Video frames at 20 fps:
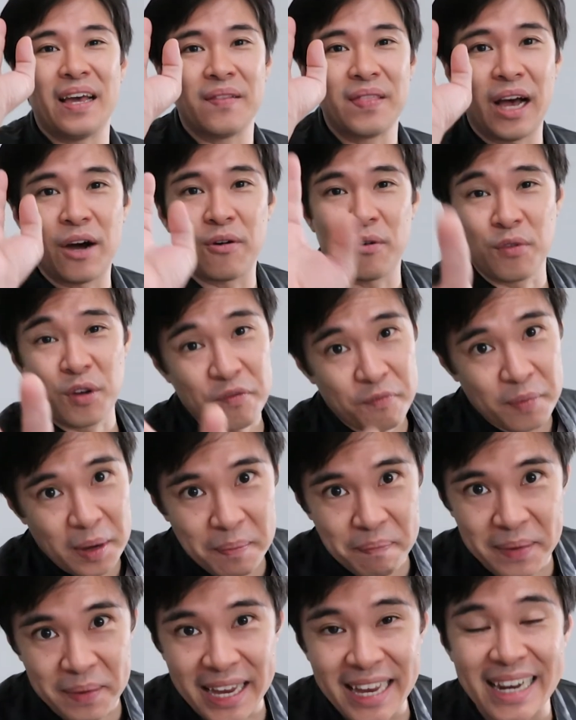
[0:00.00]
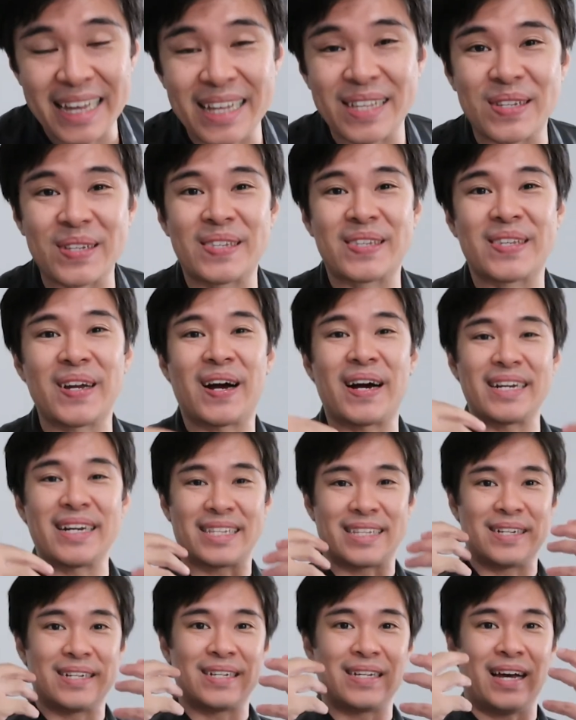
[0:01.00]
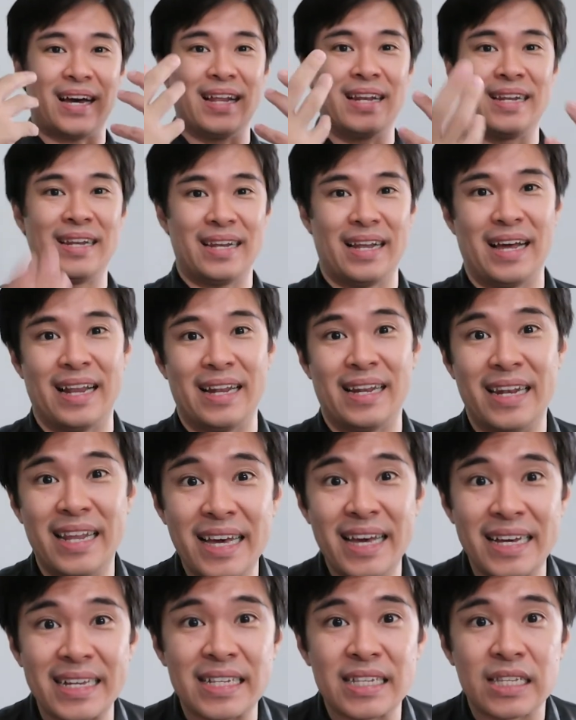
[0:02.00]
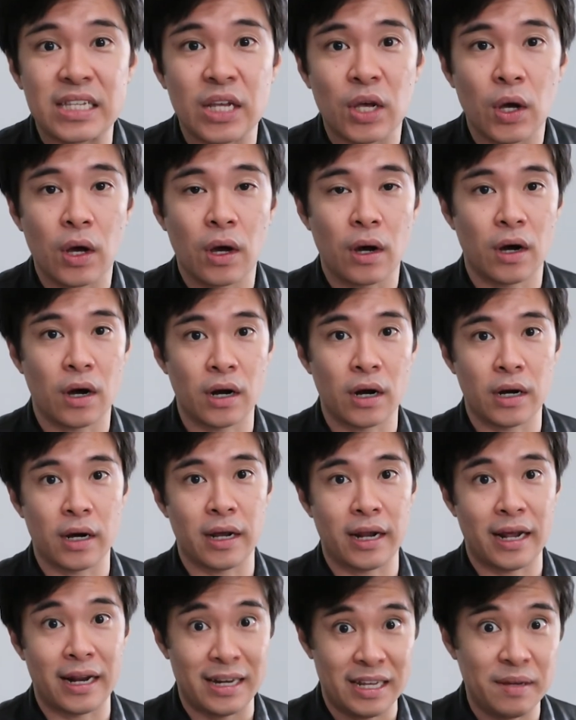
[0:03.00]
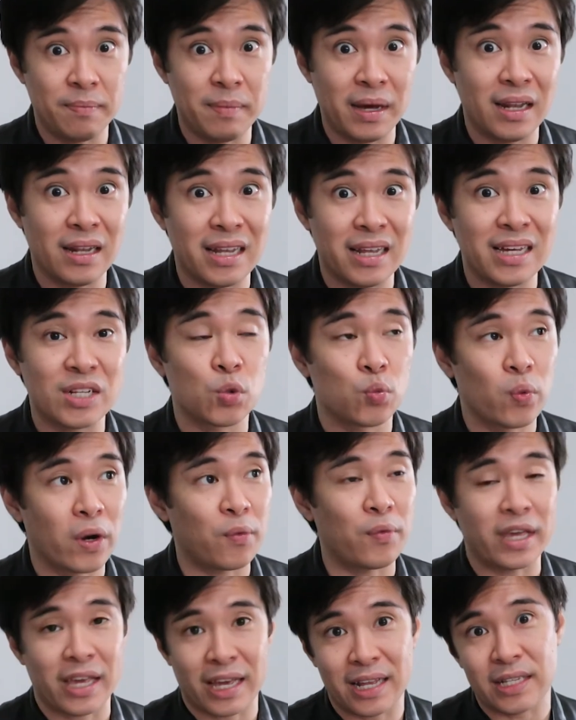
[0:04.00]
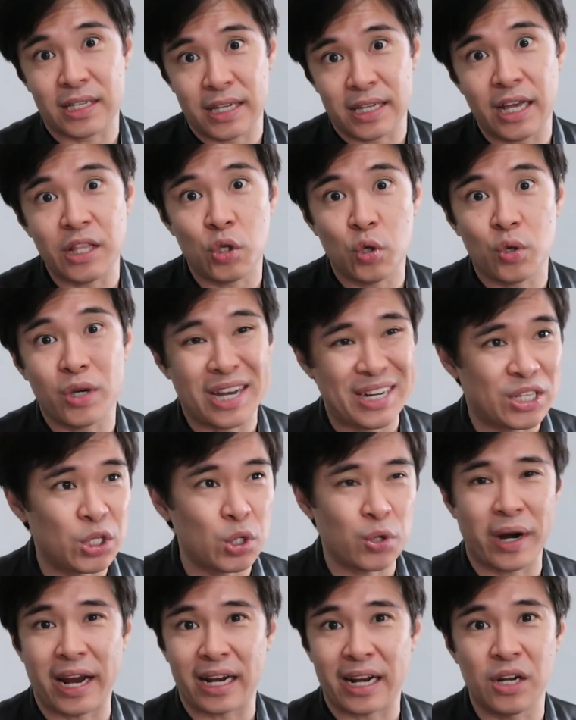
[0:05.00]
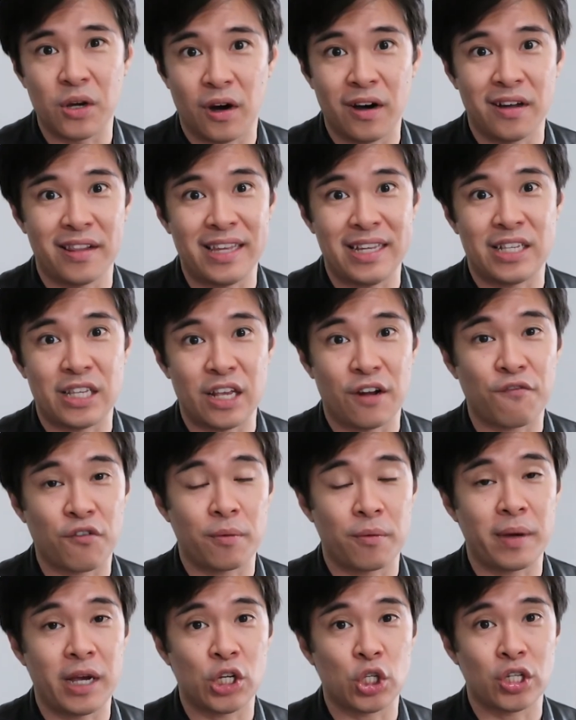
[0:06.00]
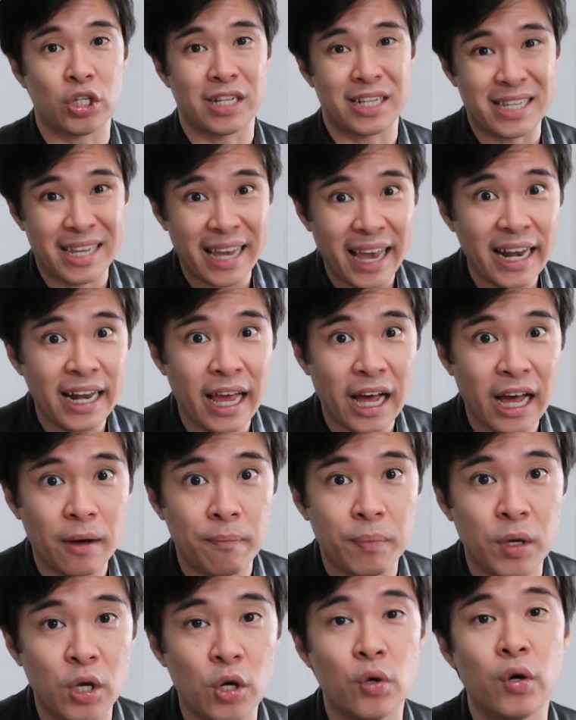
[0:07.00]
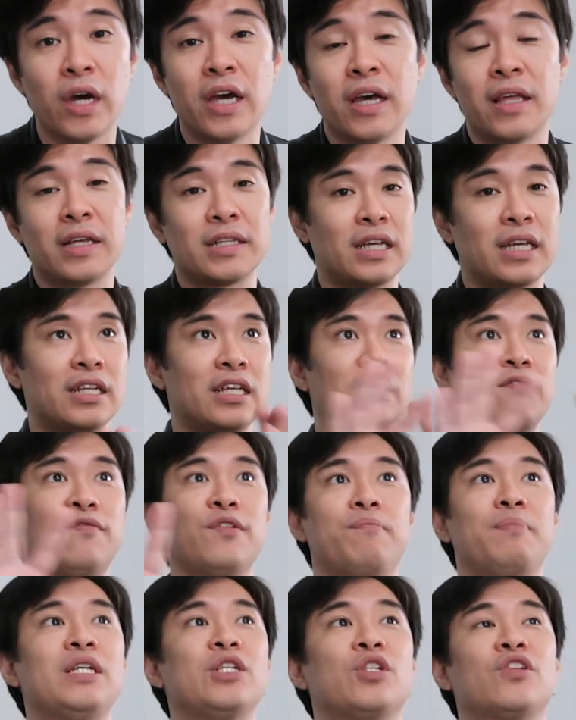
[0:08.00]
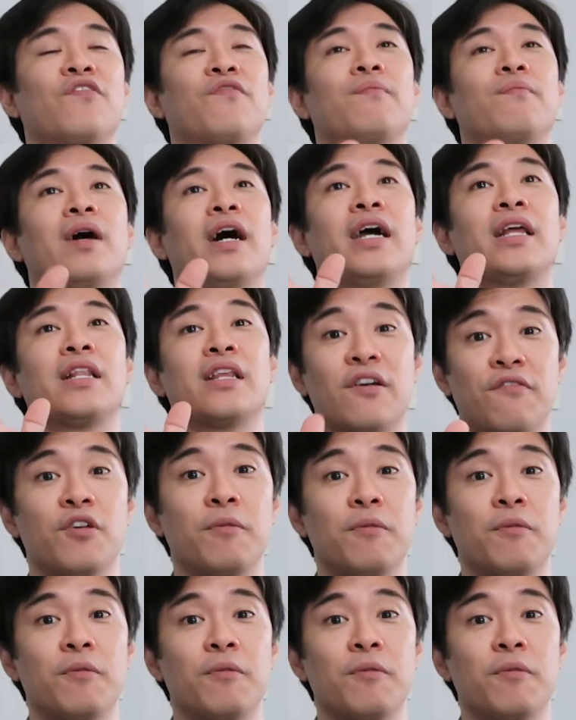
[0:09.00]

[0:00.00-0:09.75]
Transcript: Now, we've been meaning to start a list, or an email list, where we can send you guys directly all these information that can help you, that can give you peace of mind,